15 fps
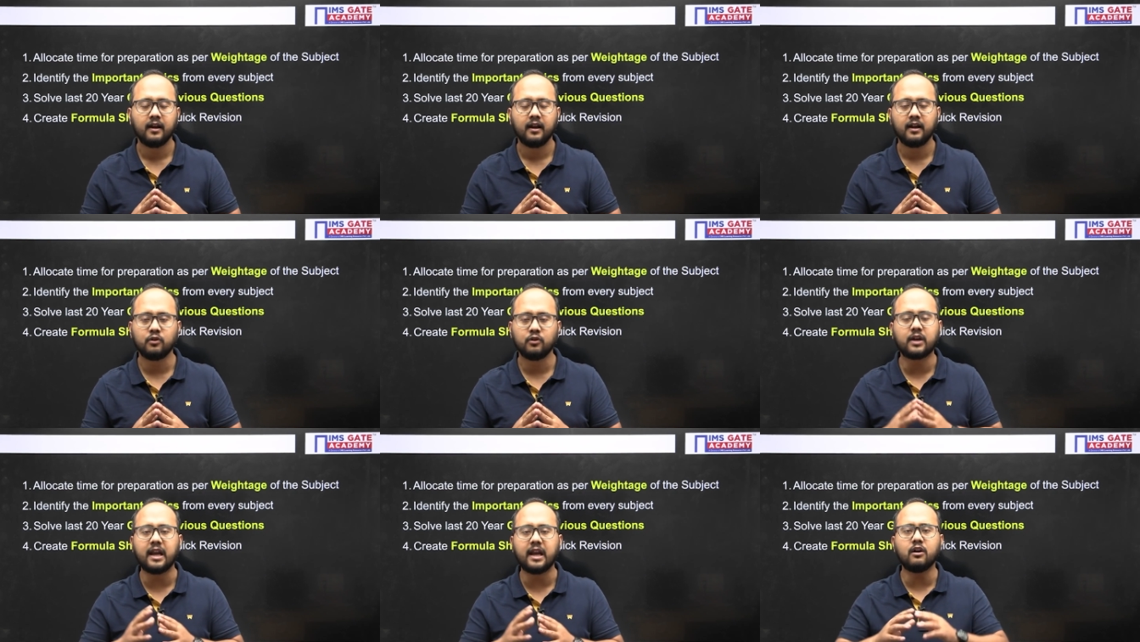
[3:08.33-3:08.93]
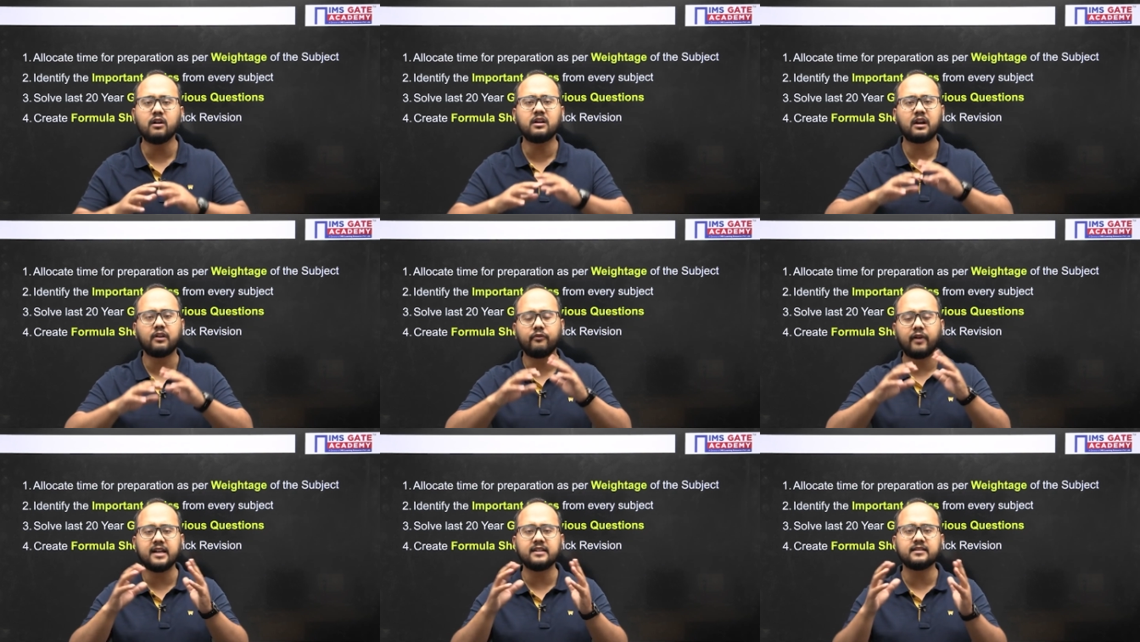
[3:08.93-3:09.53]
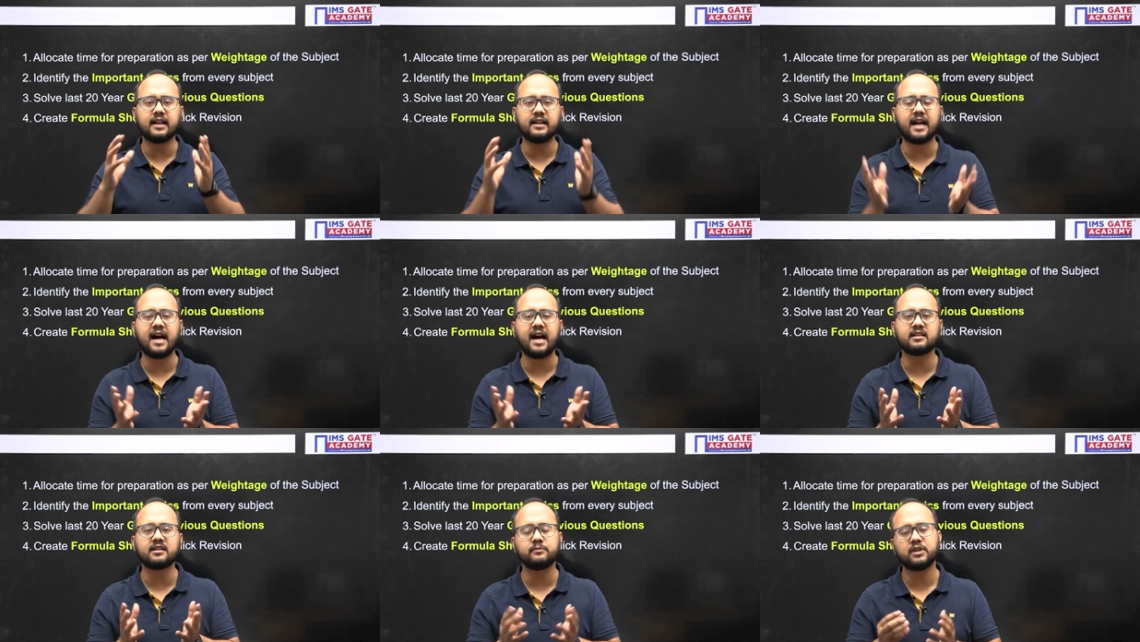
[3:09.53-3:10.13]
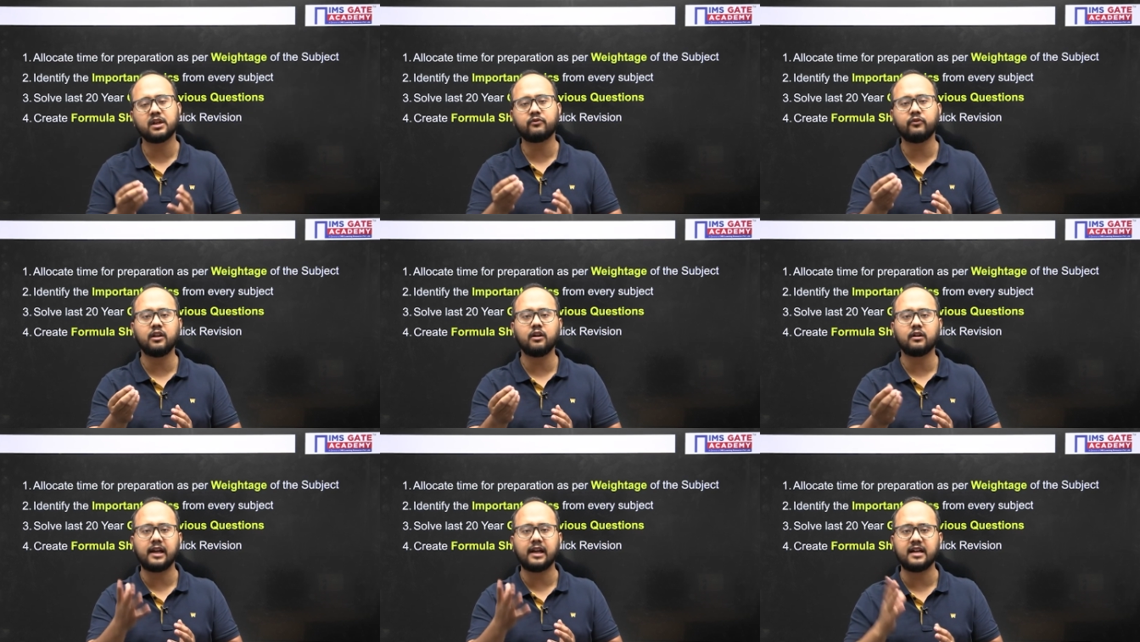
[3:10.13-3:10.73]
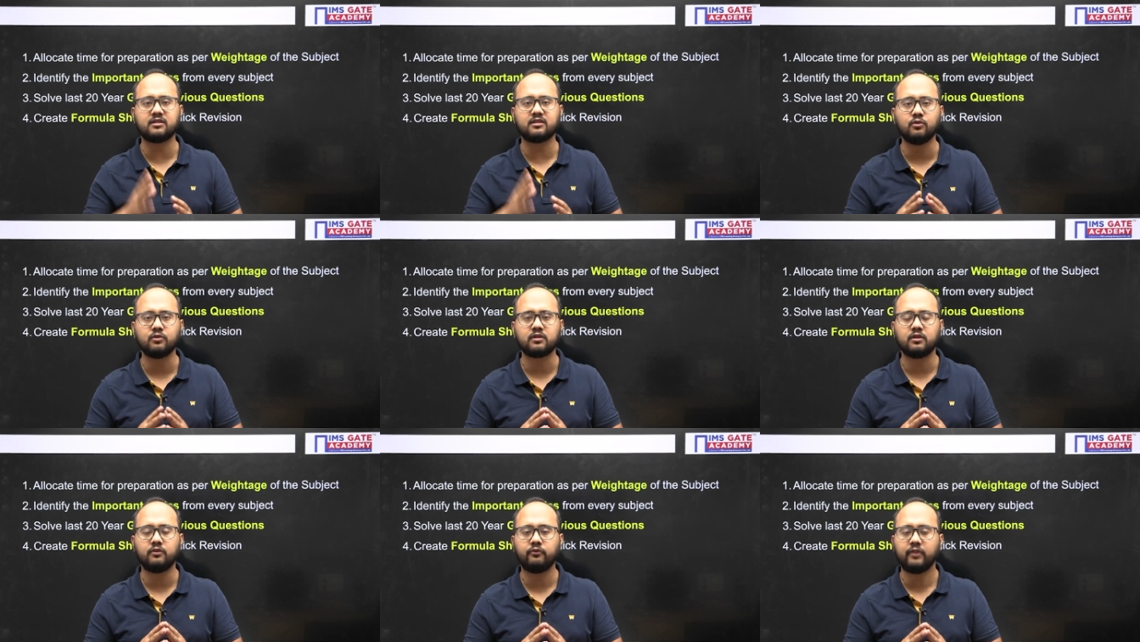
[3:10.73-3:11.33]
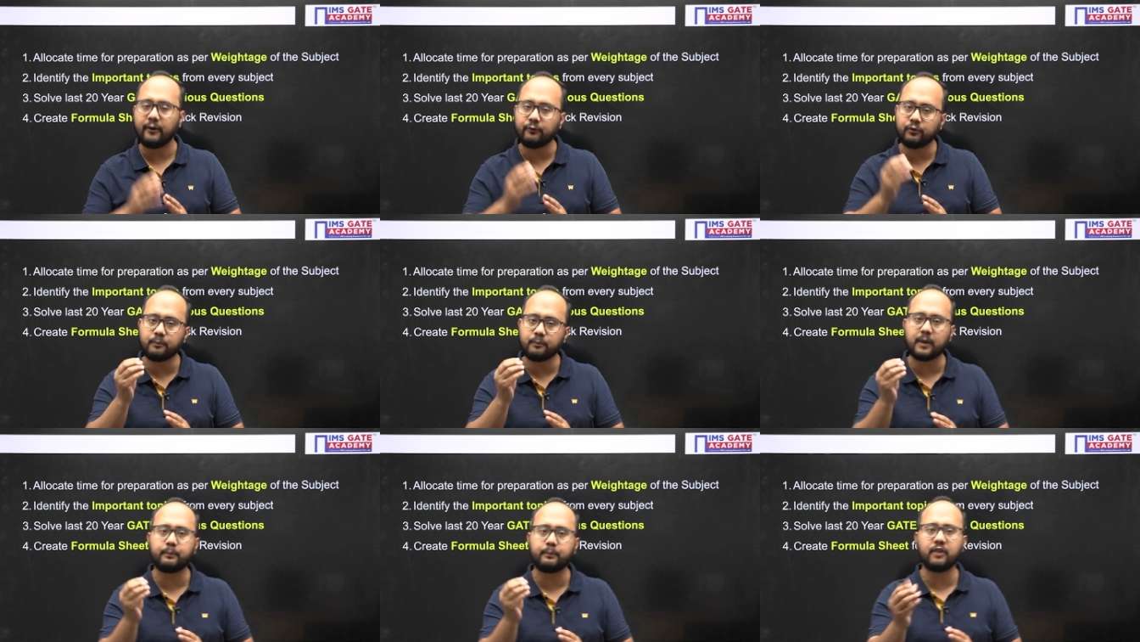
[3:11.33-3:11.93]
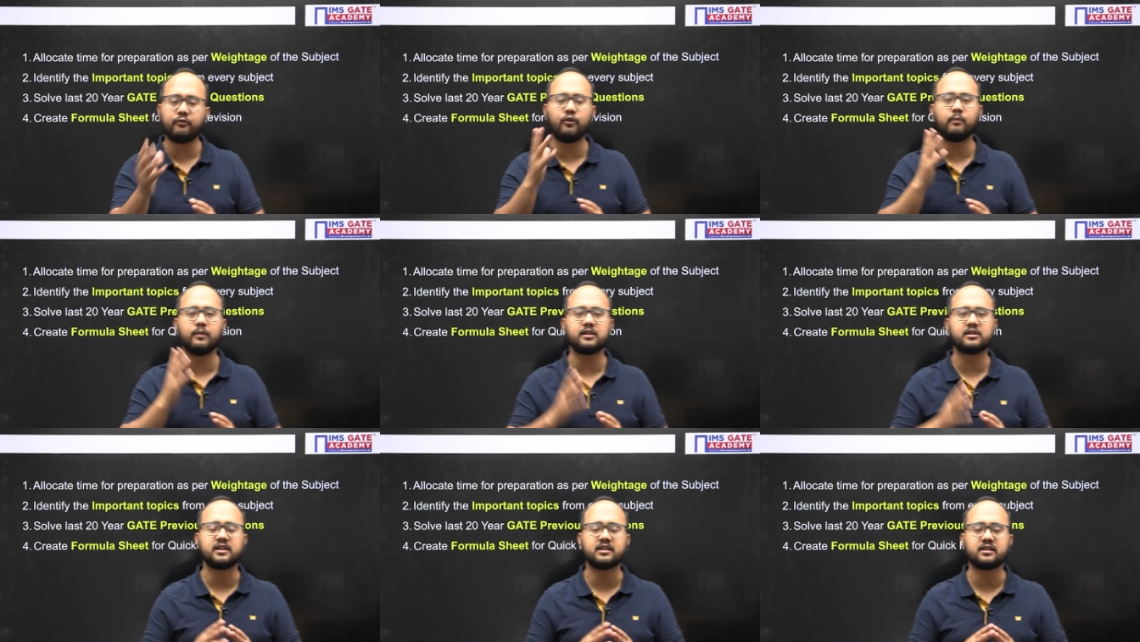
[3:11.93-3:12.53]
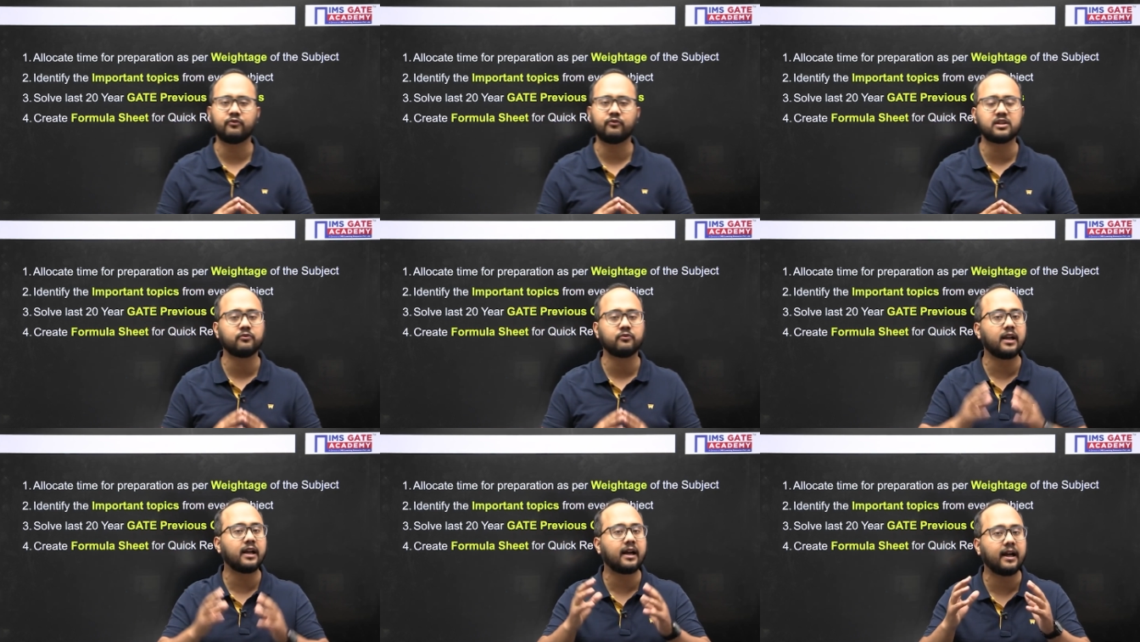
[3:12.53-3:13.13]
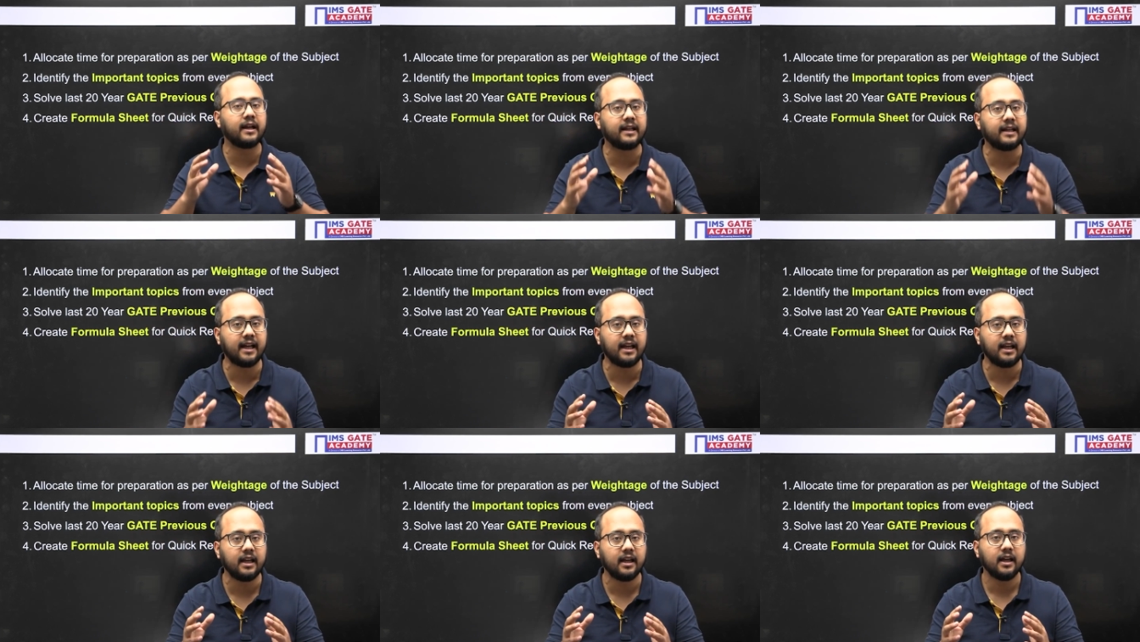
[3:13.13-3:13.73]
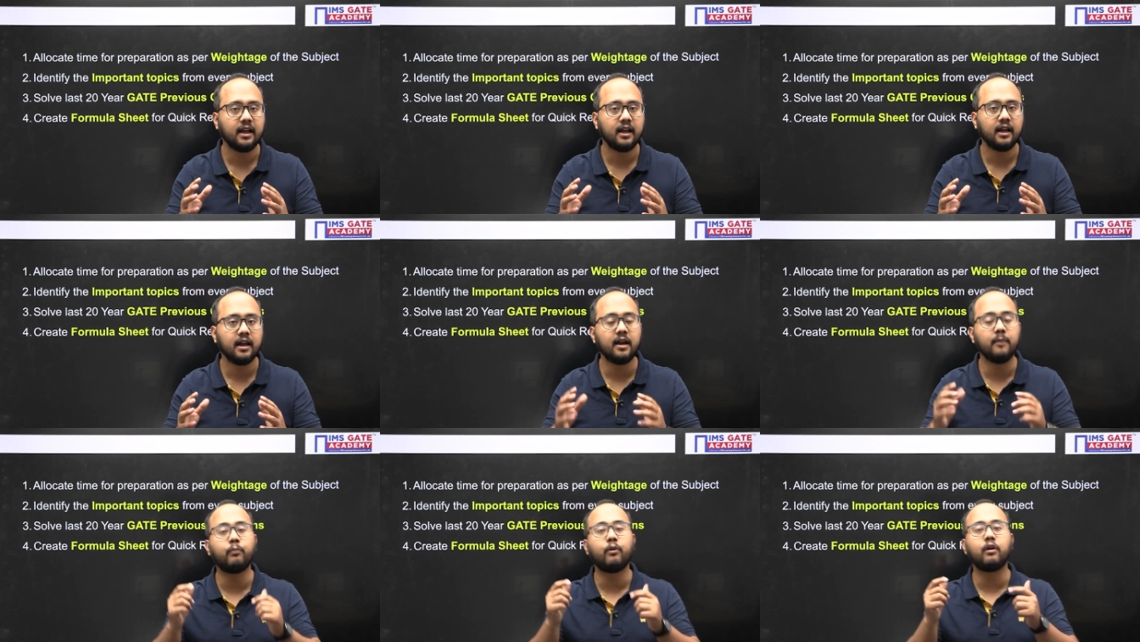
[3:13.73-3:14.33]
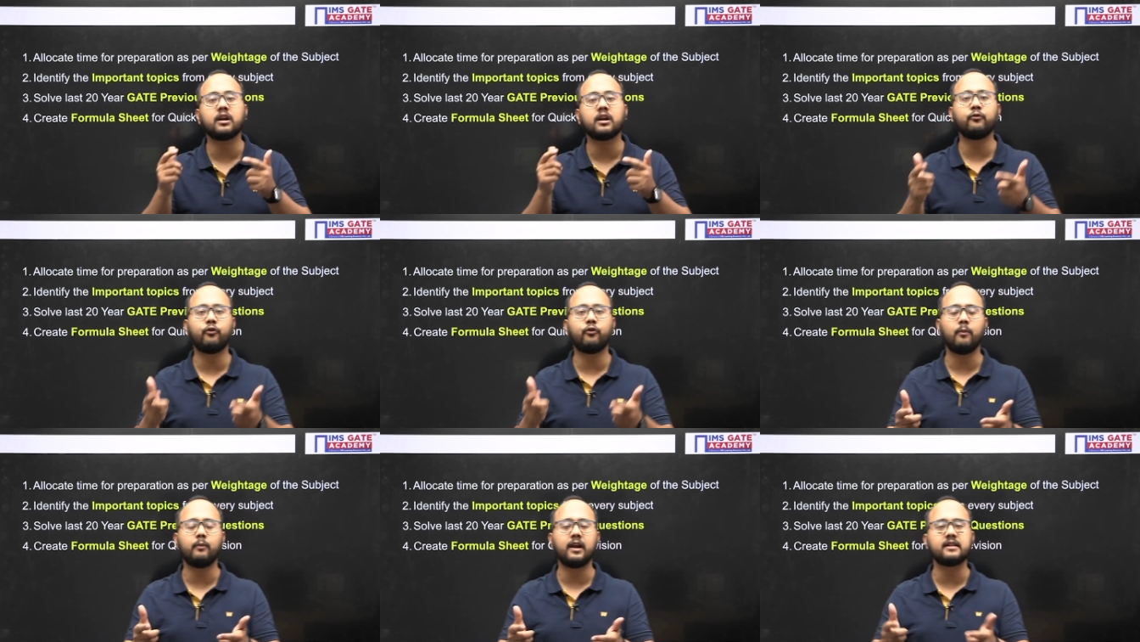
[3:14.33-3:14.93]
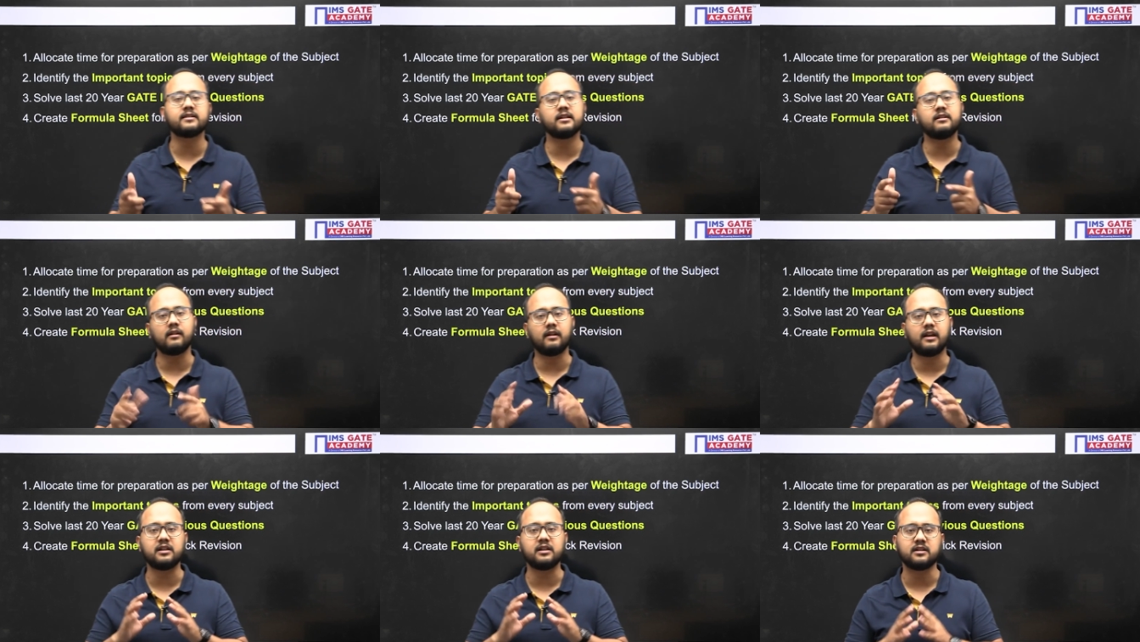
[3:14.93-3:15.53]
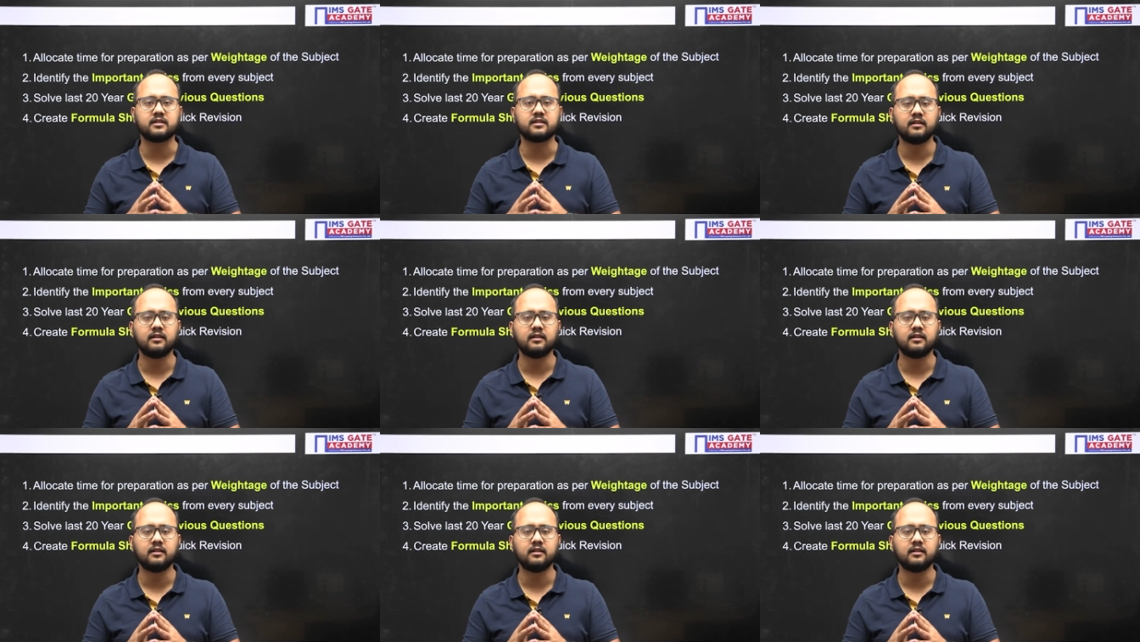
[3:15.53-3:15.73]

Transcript: You cannot revise entire subject with your class notes. We have to prepare formula sheets which will contain important formulas and relations.